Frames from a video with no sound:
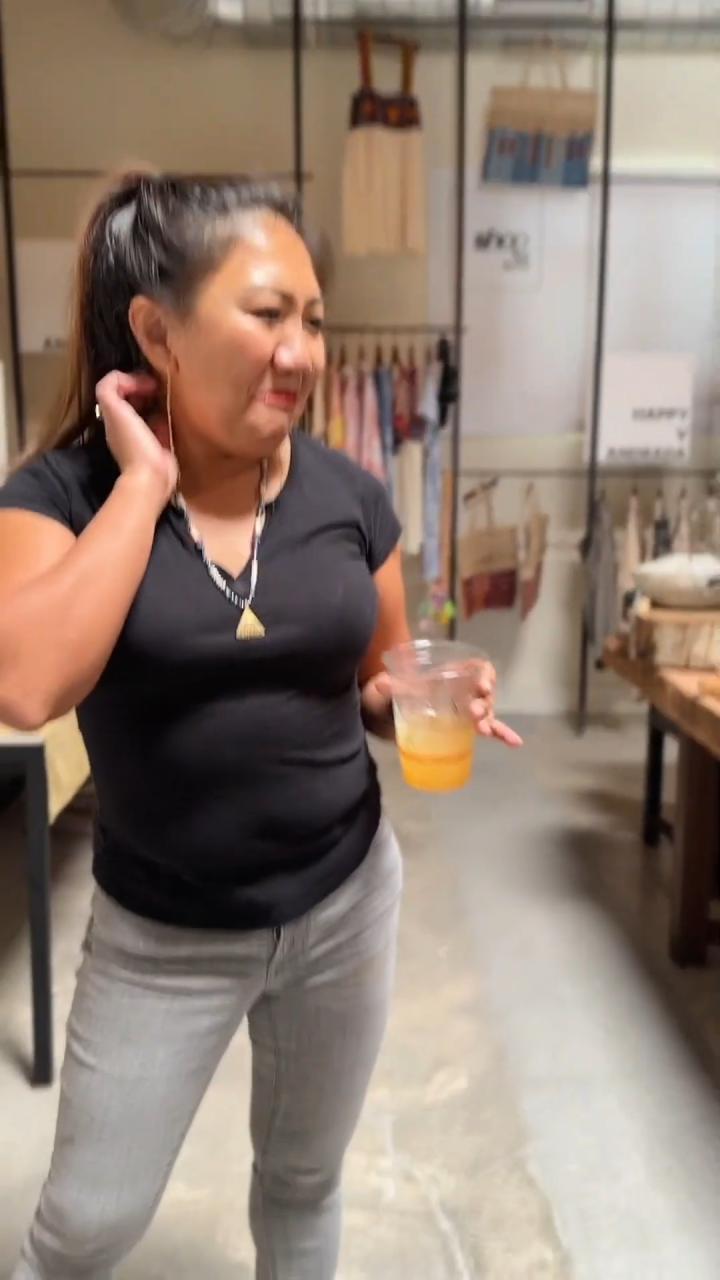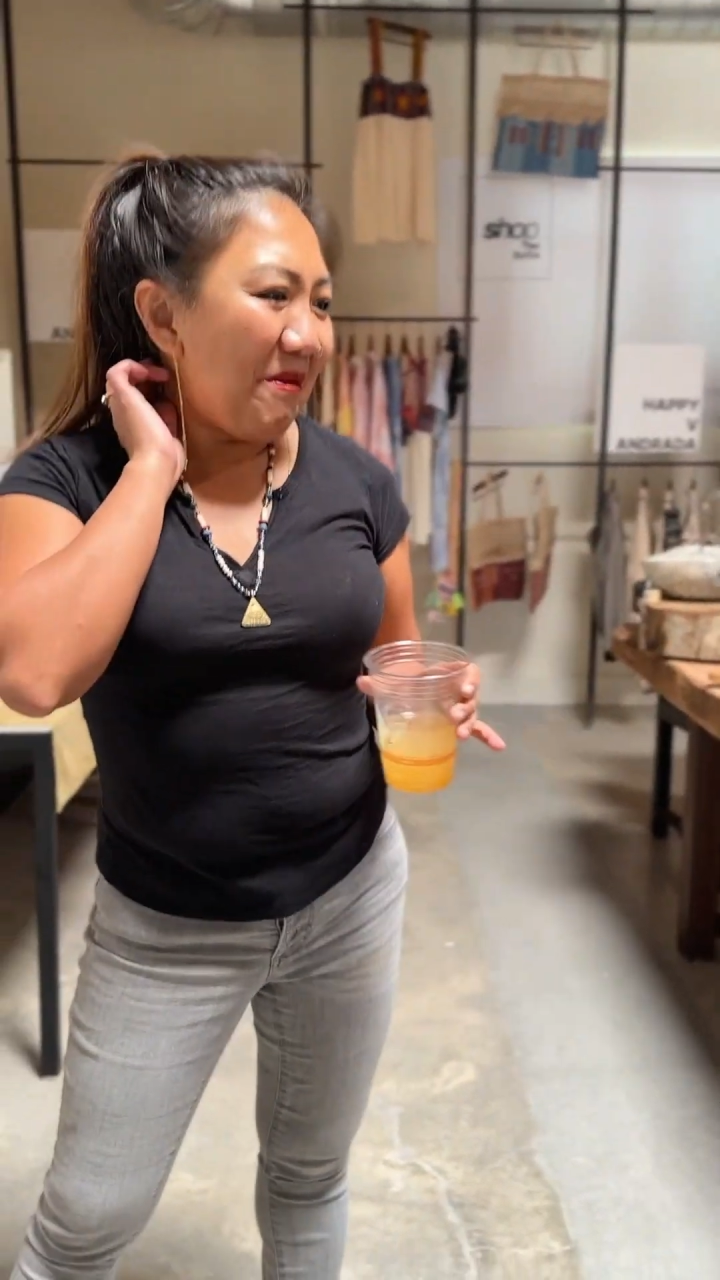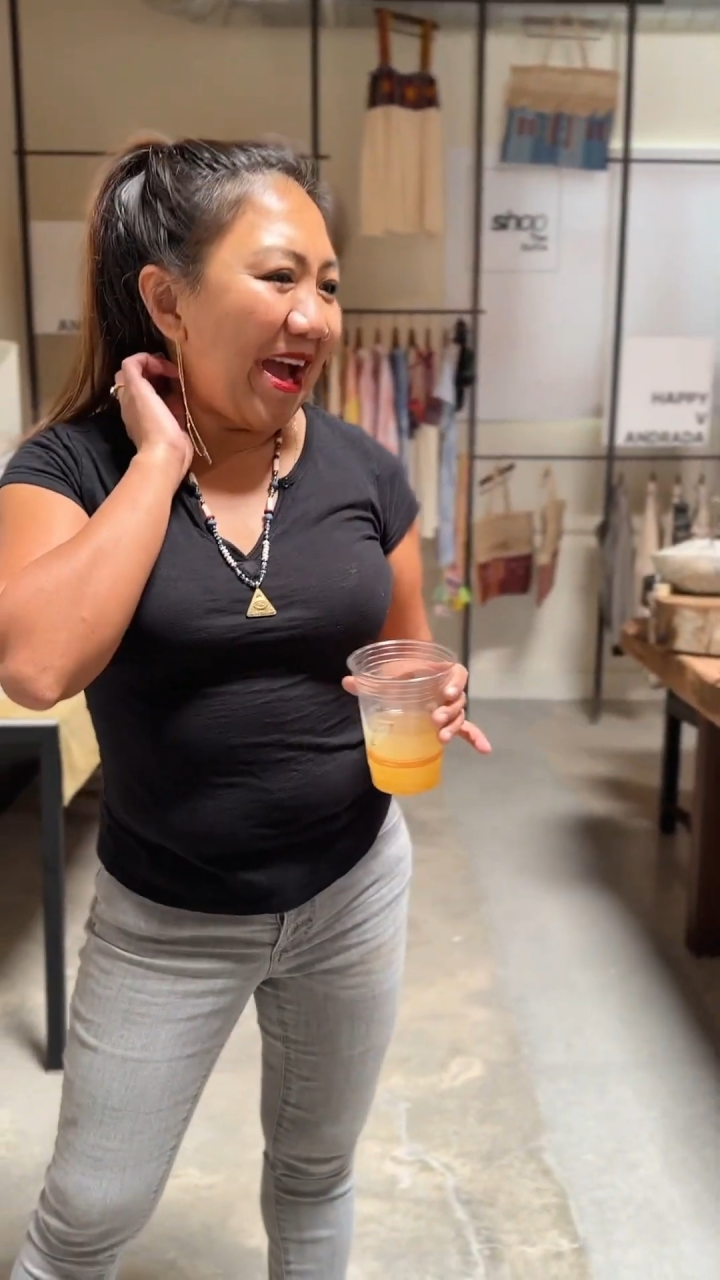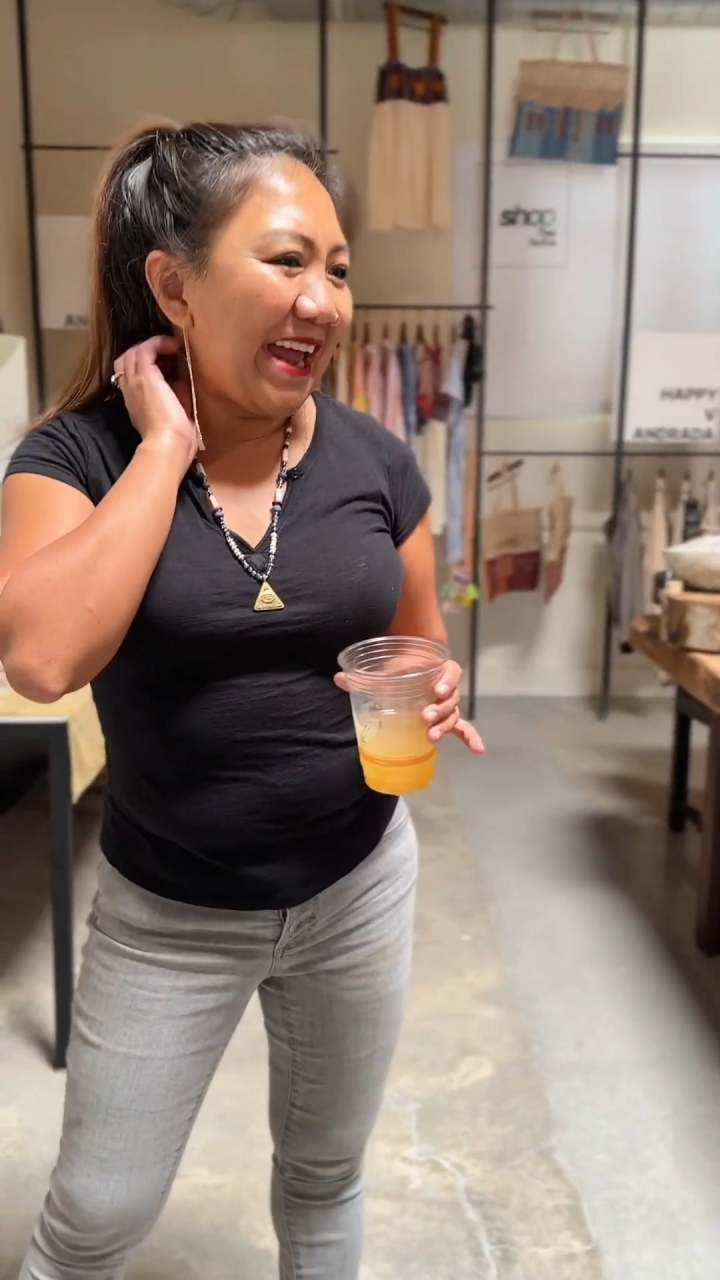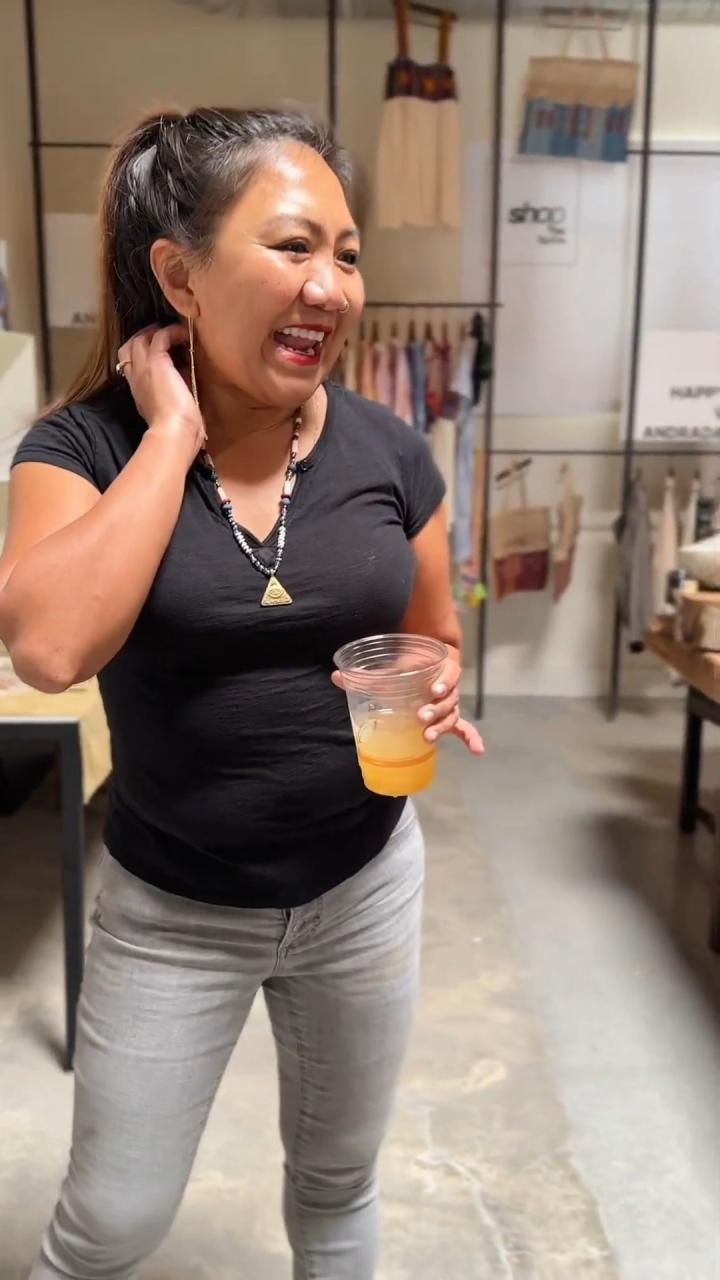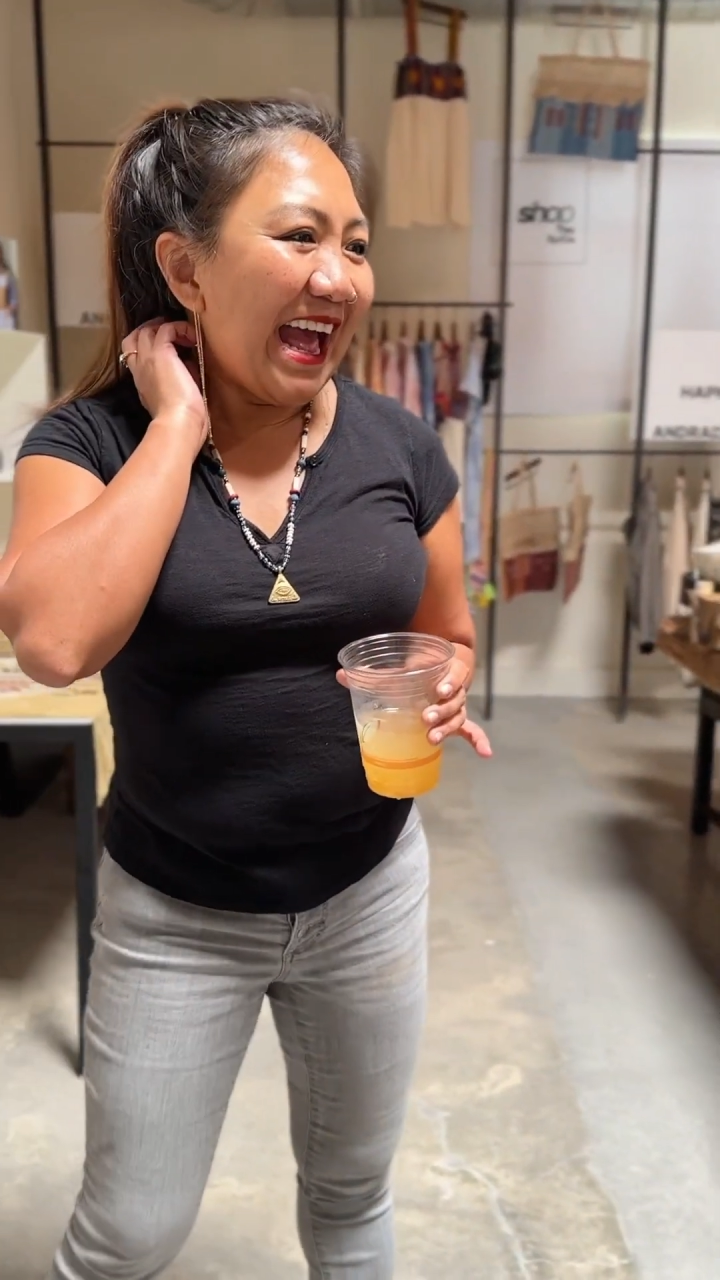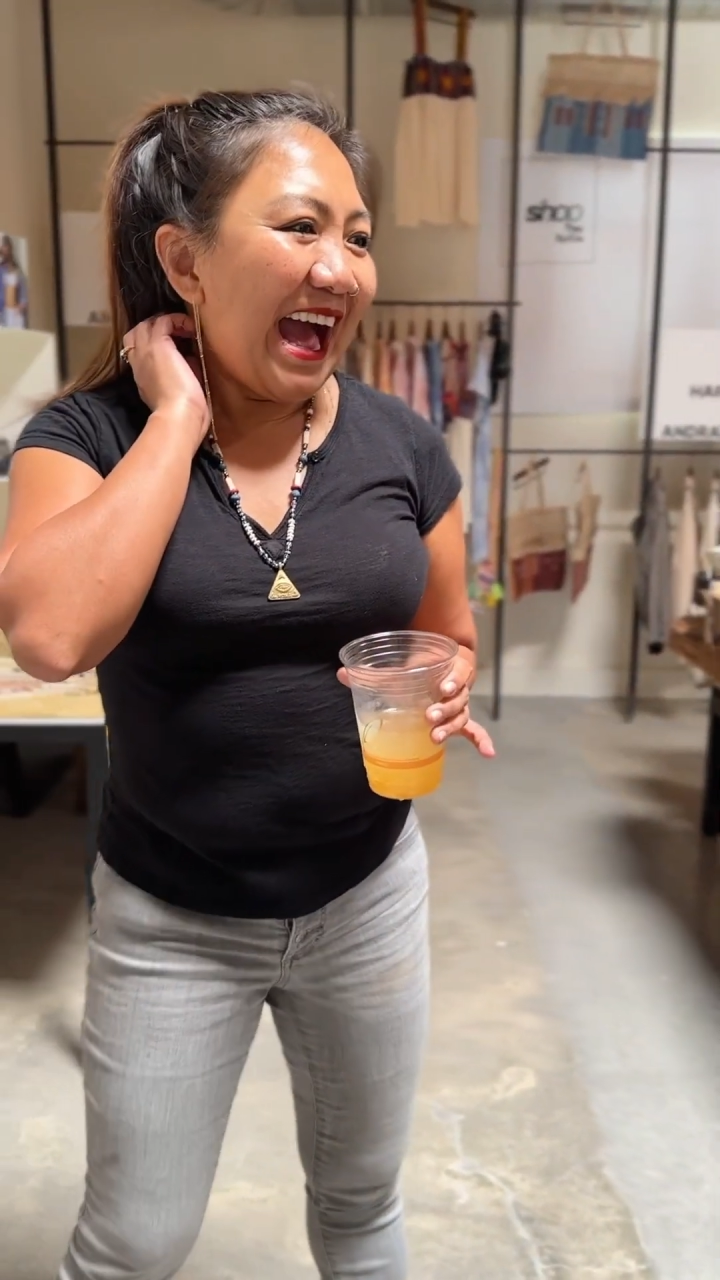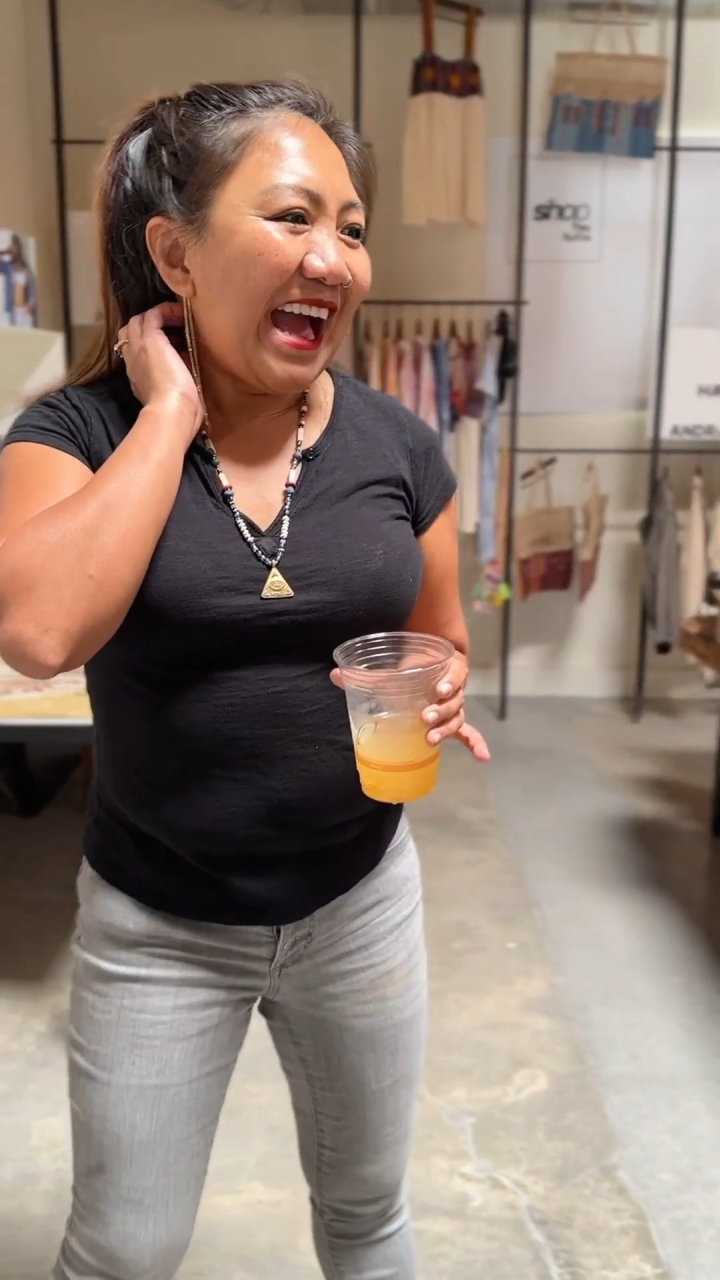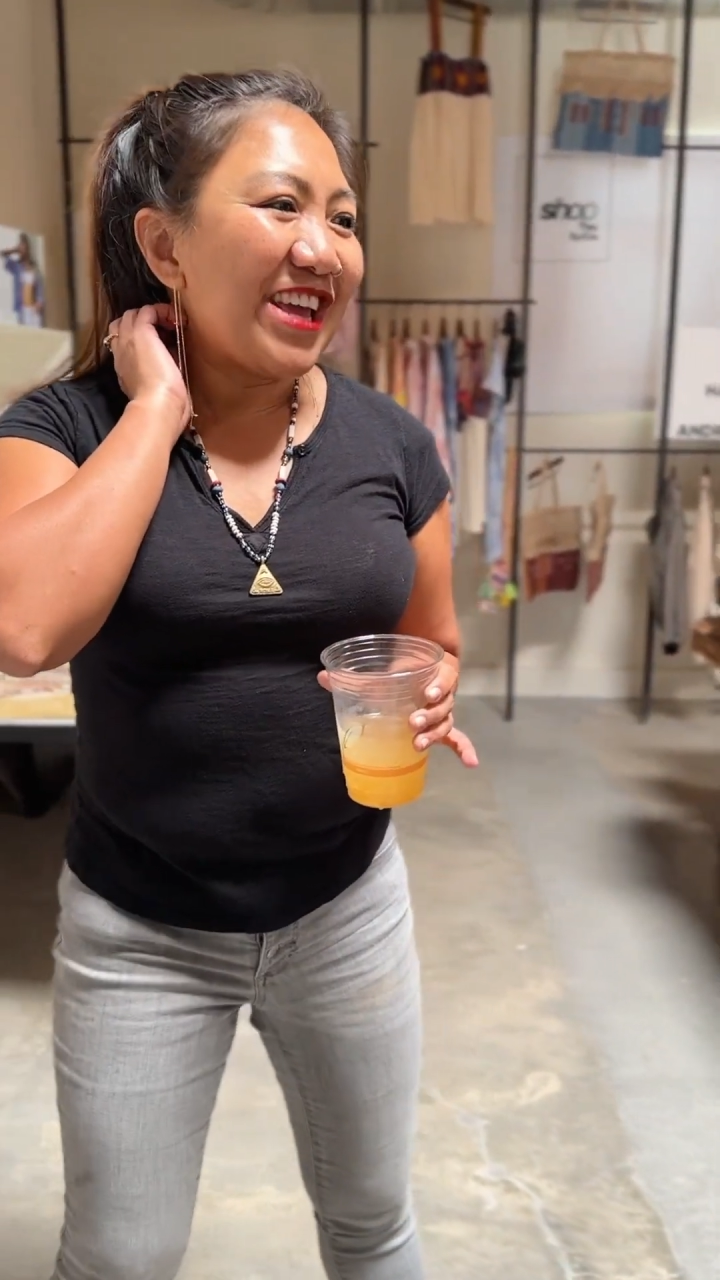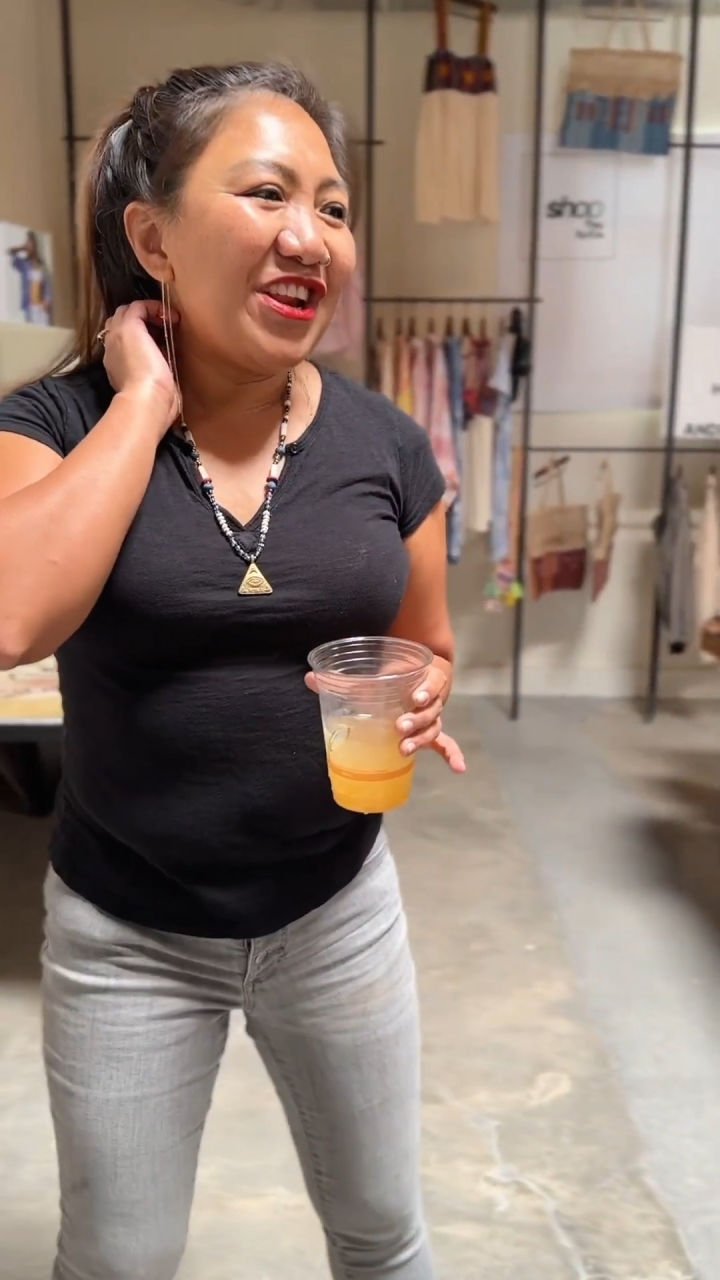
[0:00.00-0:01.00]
but you